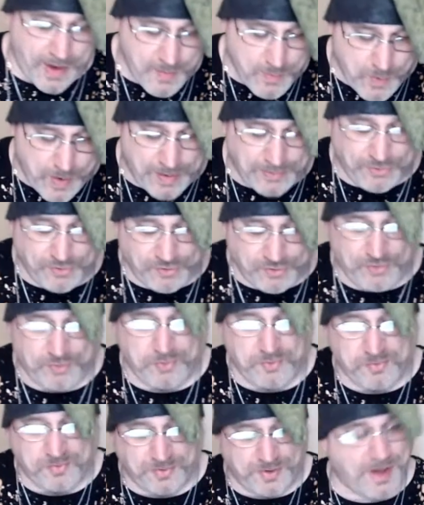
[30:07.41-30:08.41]
want
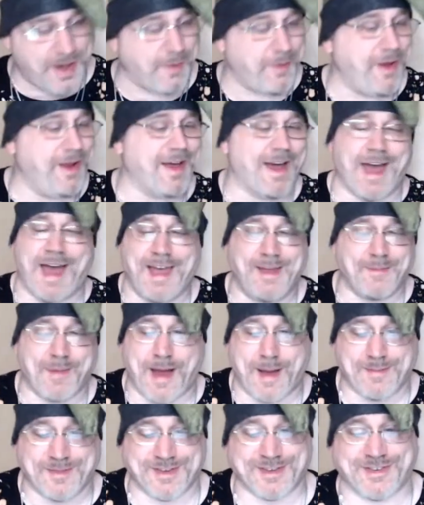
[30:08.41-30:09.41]
to, yeah,
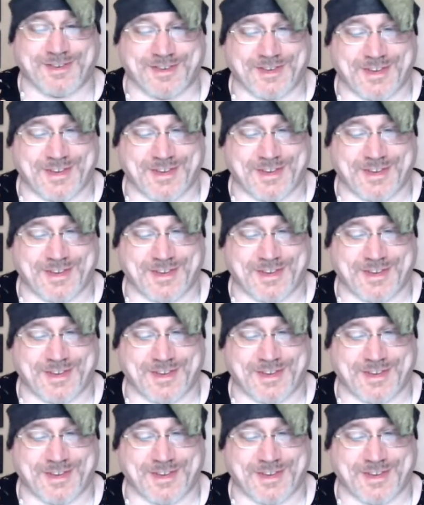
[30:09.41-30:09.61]
I